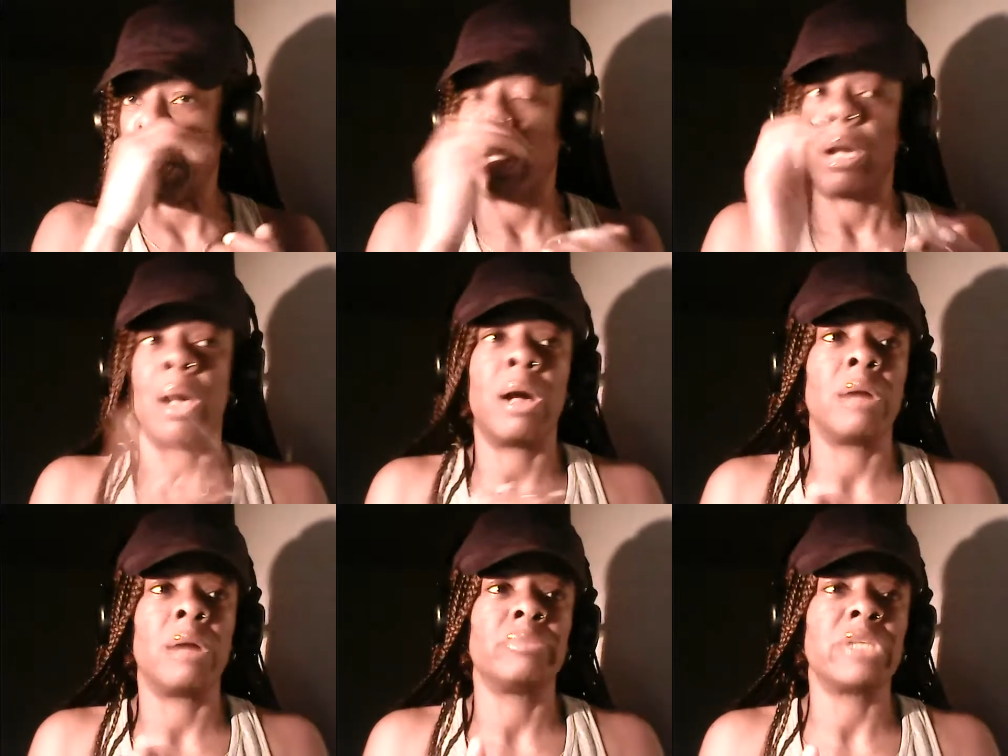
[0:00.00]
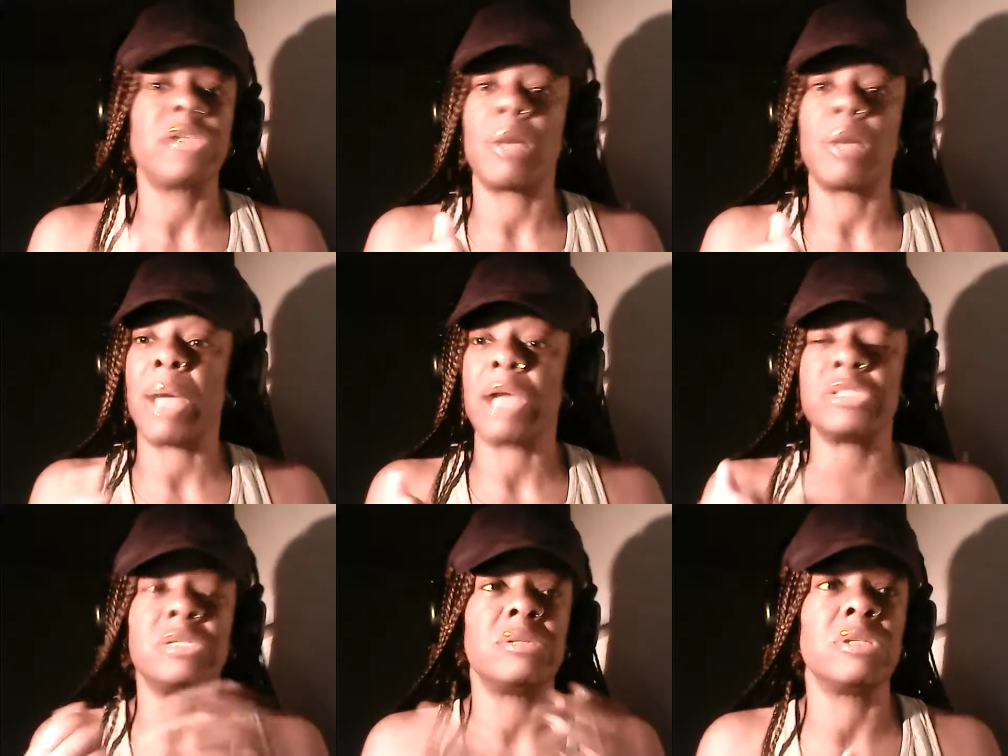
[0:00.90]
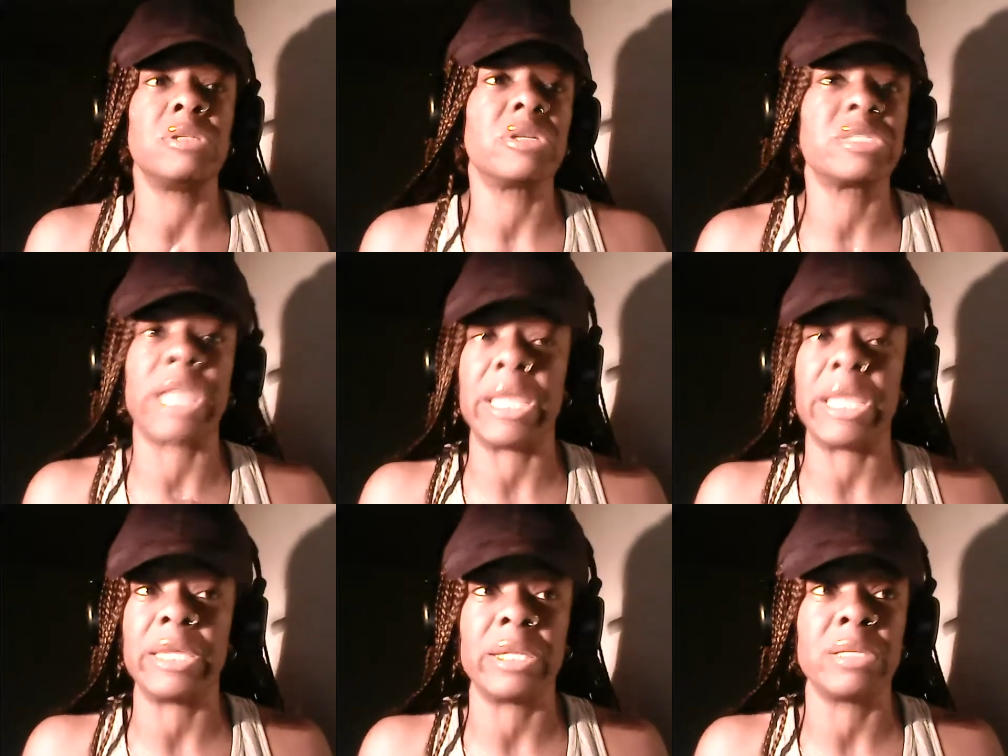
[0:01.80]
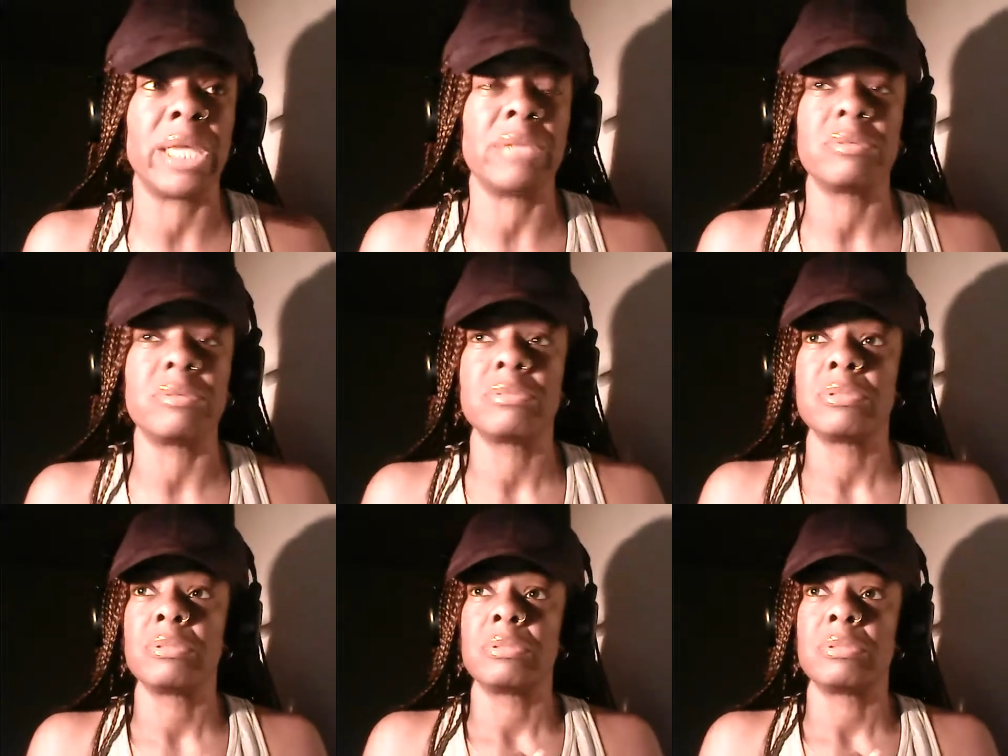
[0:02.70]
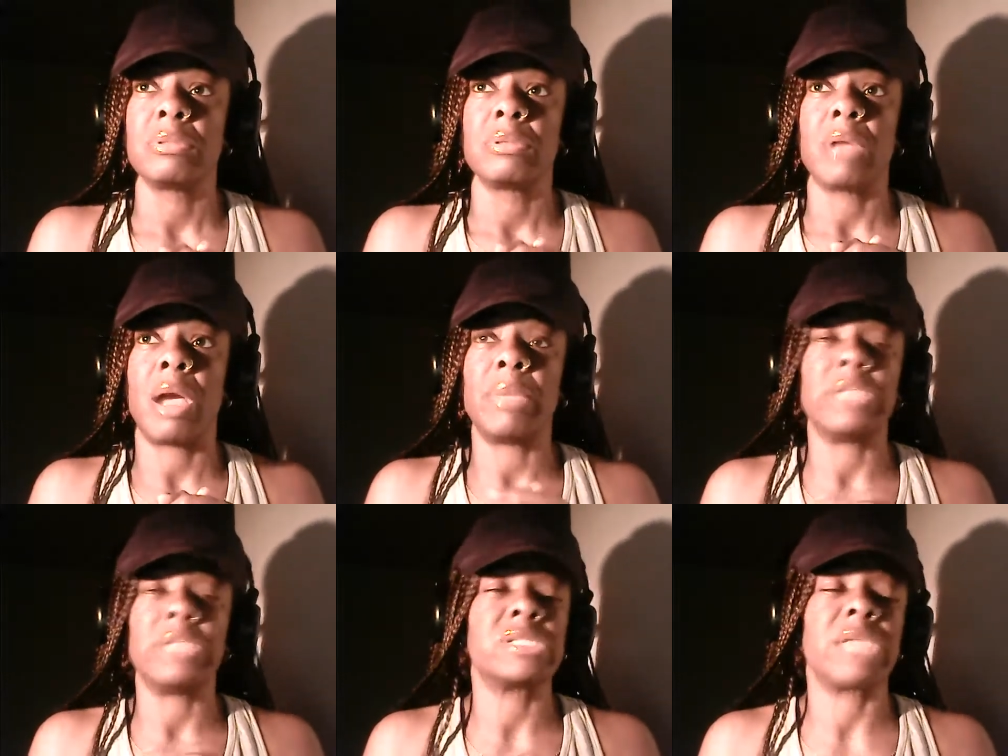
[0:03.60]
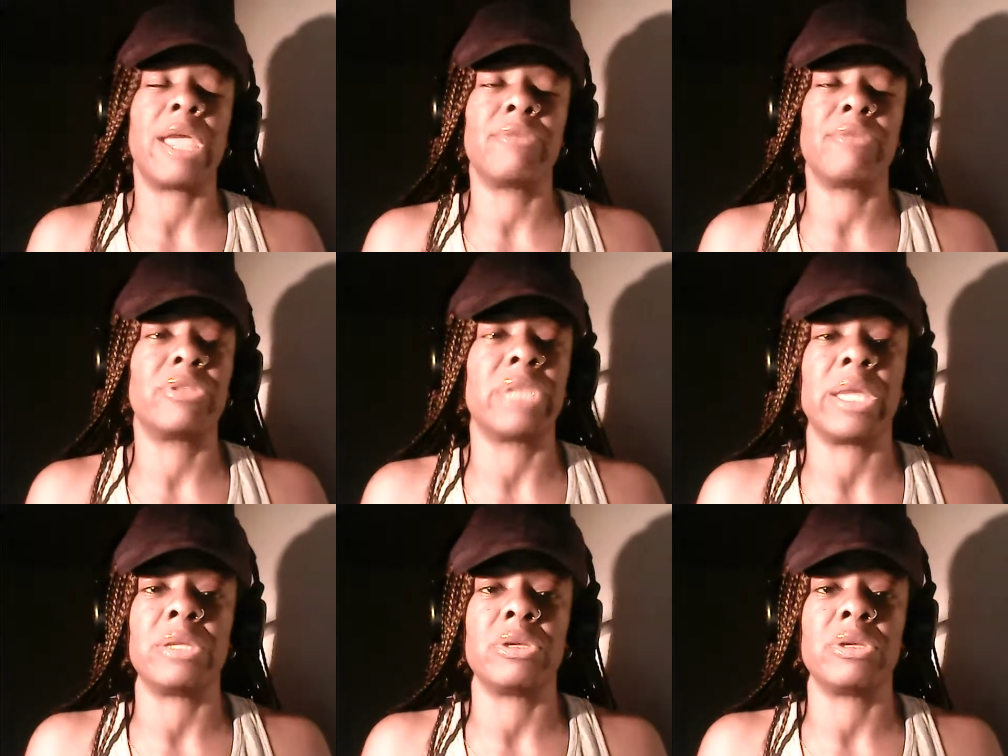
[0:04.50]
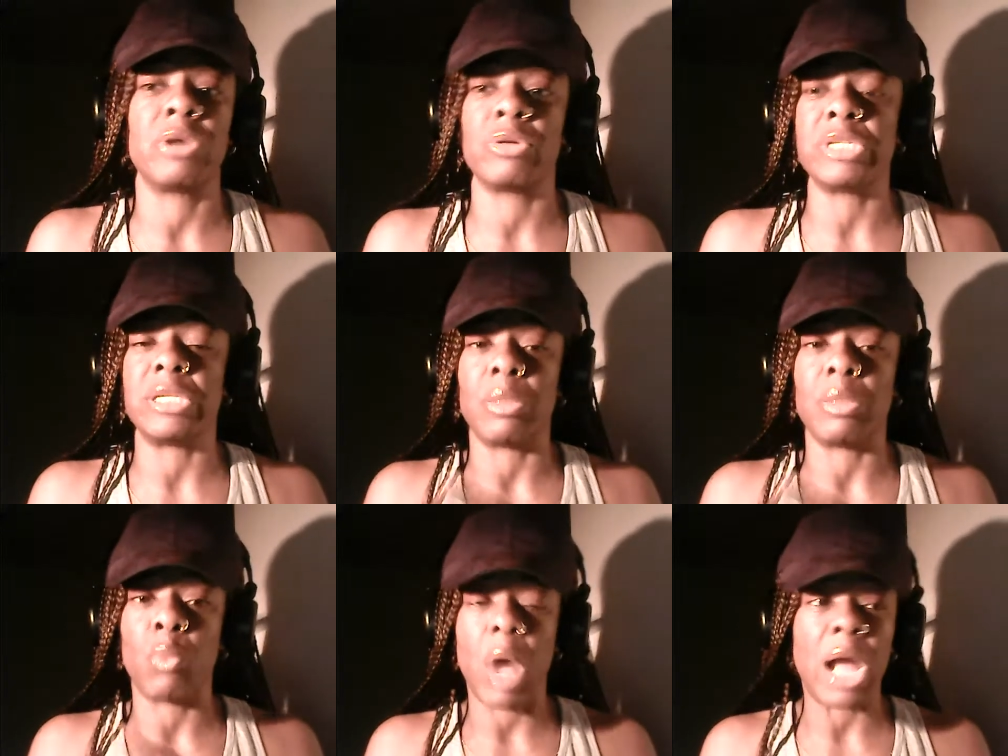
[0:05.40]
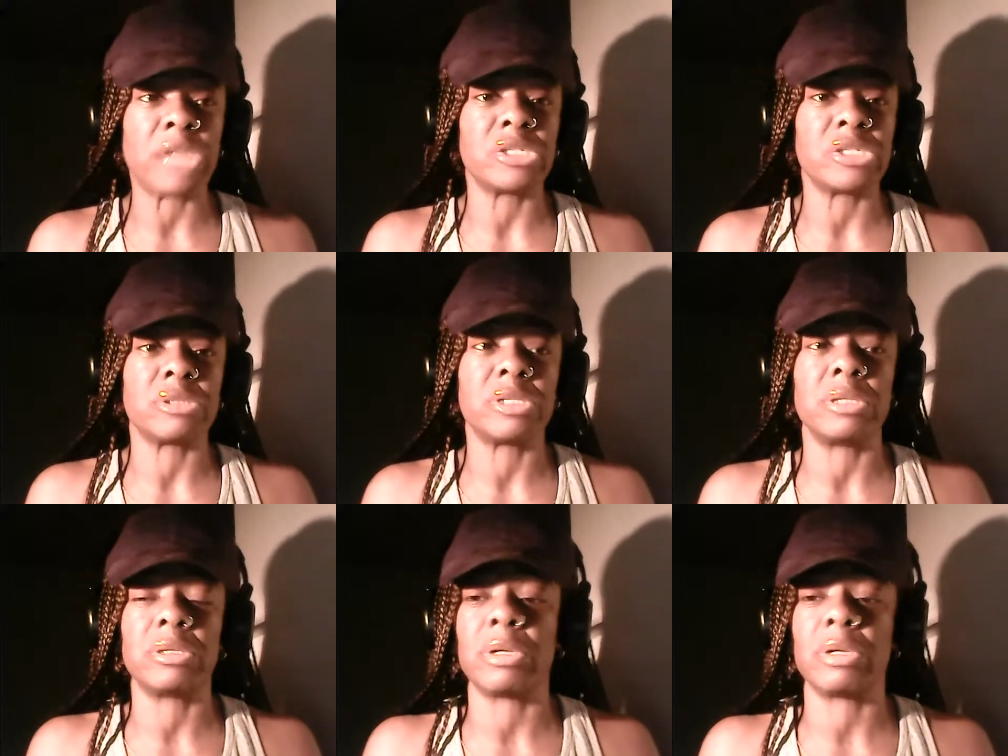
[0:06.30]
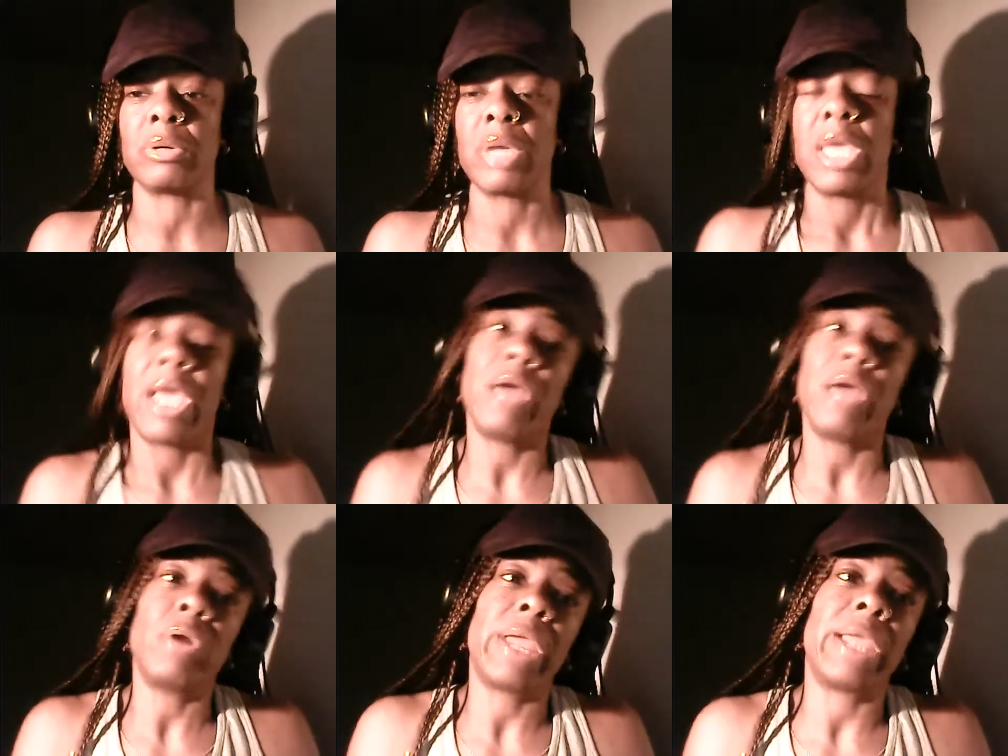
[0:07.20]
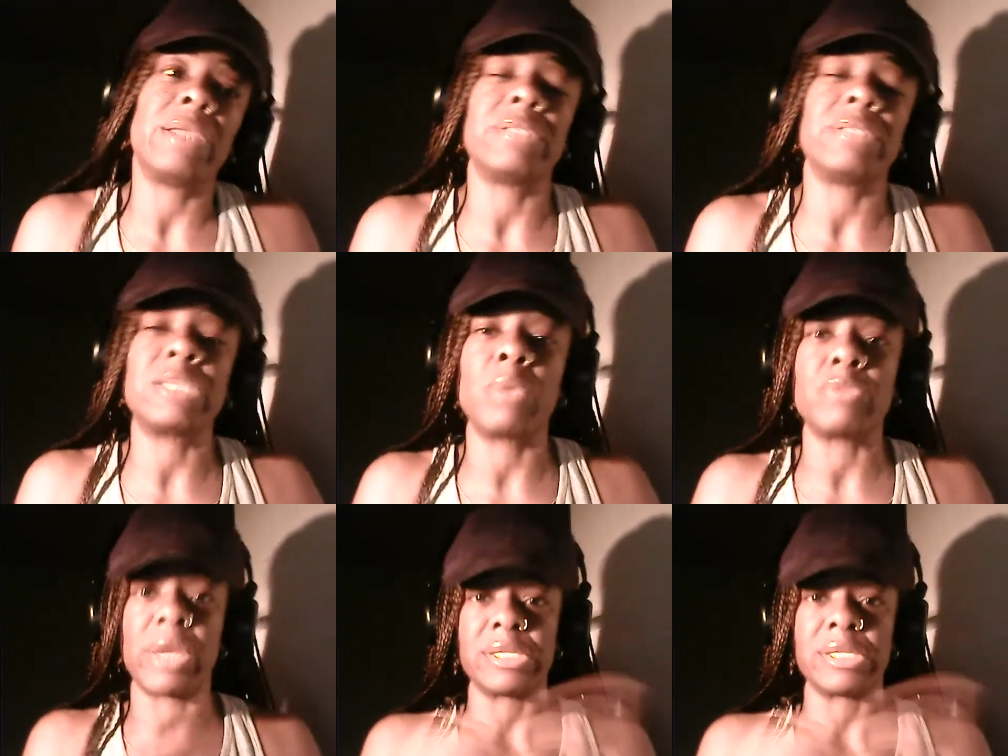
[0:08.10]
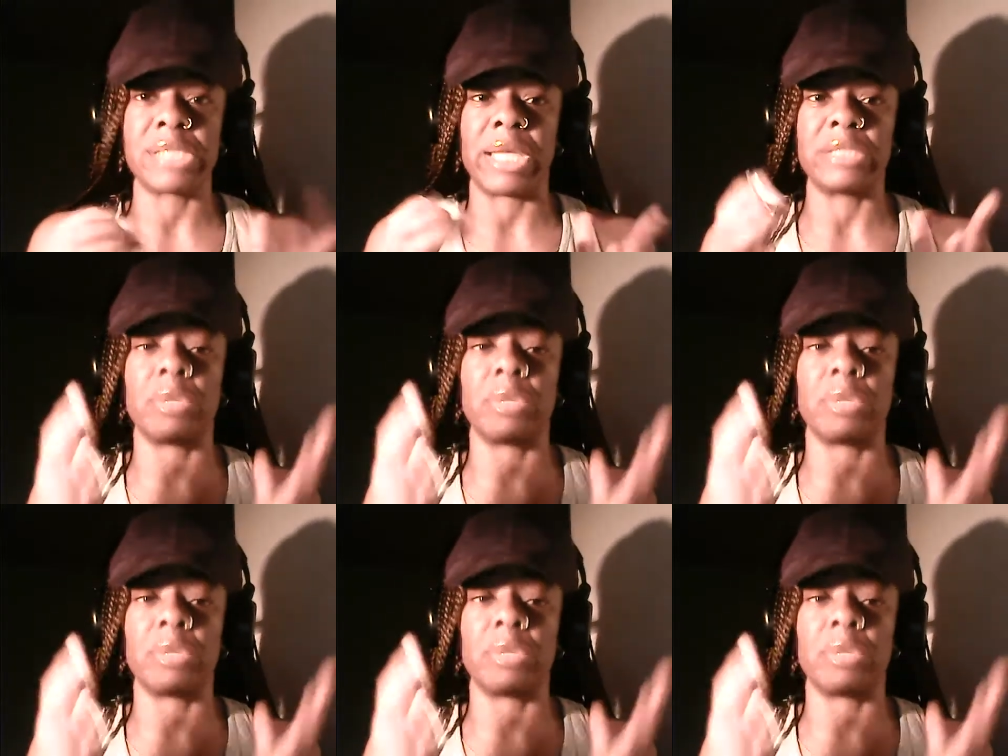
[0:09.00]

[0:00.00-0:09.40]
They talk about how she looks stinking, and I mean, just everything. She needs to wash, and okay, that's what I'm trying to say.